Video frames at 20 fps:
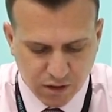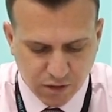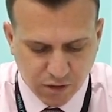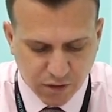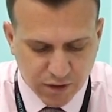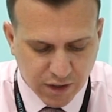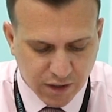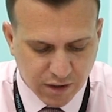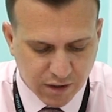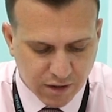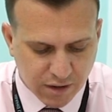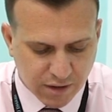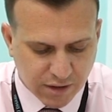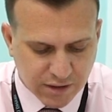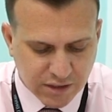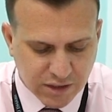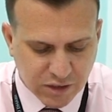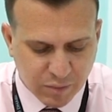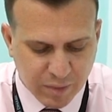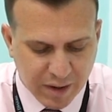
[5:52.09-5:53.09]
Looking
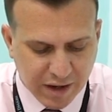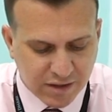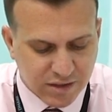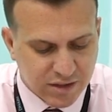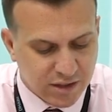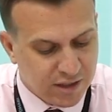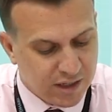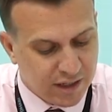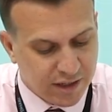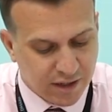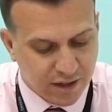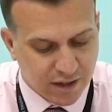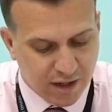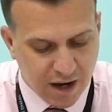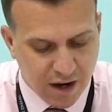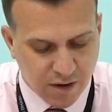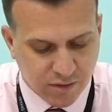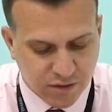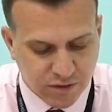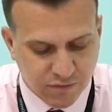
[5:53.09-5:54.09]
expectantly
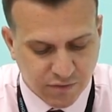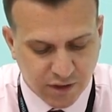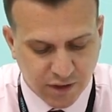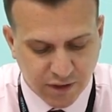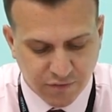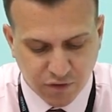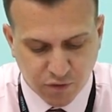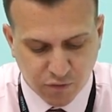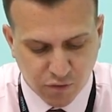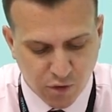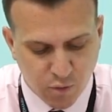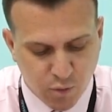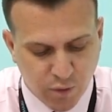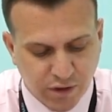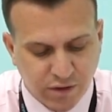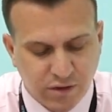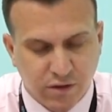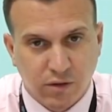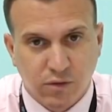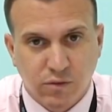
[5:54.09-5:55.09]
out of the living room
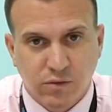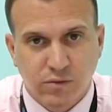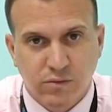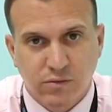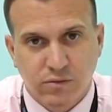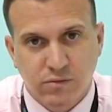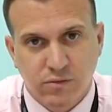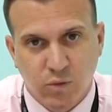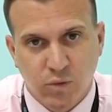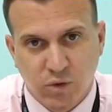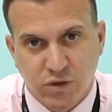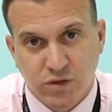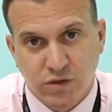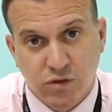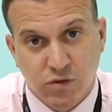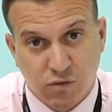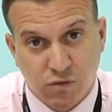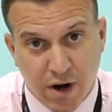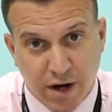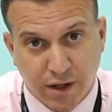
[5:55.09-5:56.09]
window, was
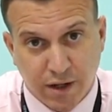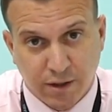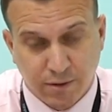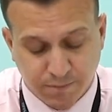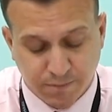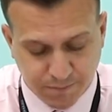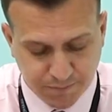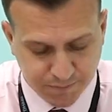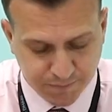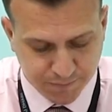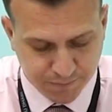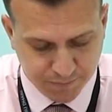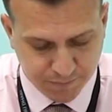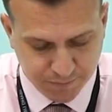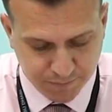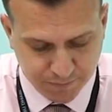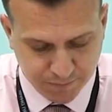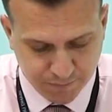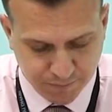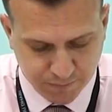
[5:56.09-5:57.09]
Granny.
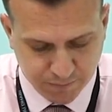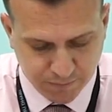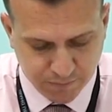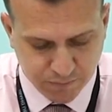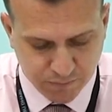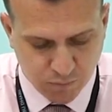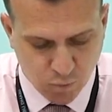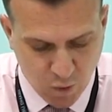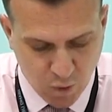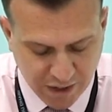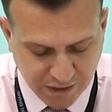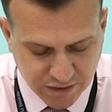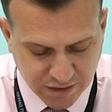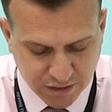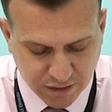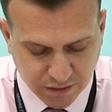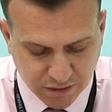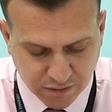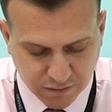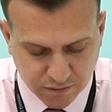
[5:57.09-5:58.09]

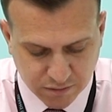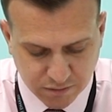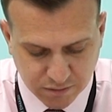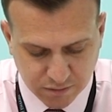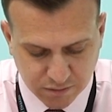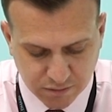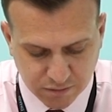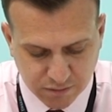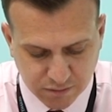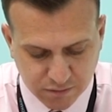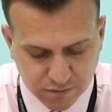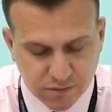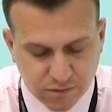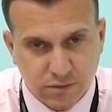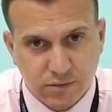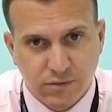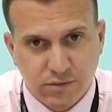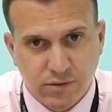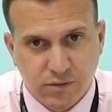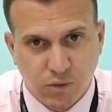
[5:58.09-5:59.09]
Waiting.
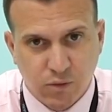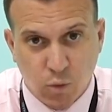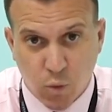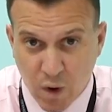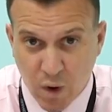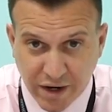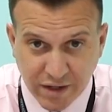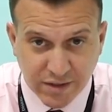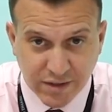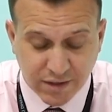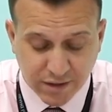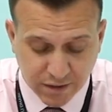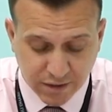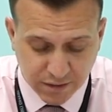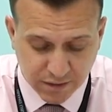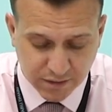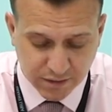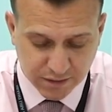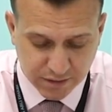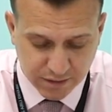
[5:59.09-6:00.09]
Waiting.
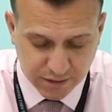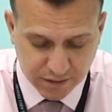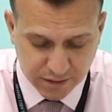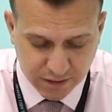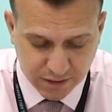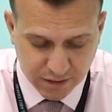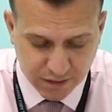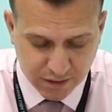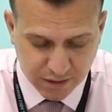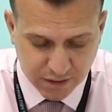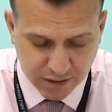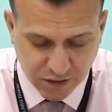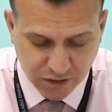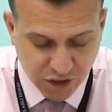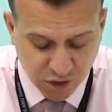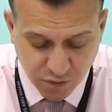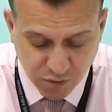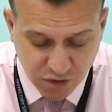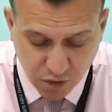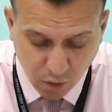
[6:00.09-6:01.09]

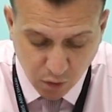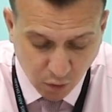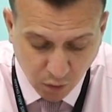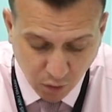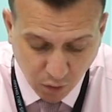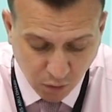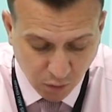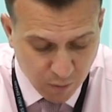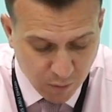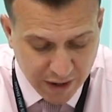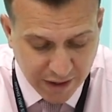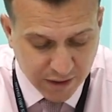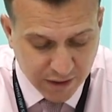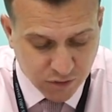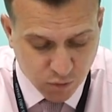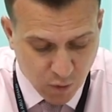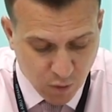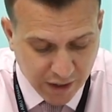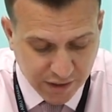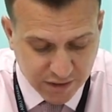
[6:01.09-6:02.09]
She was
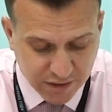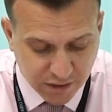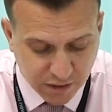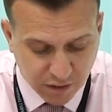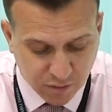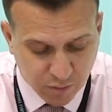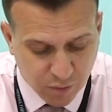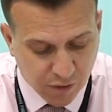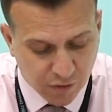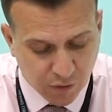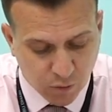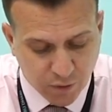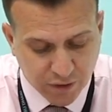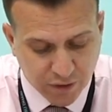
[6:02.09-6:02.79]
always waiting by the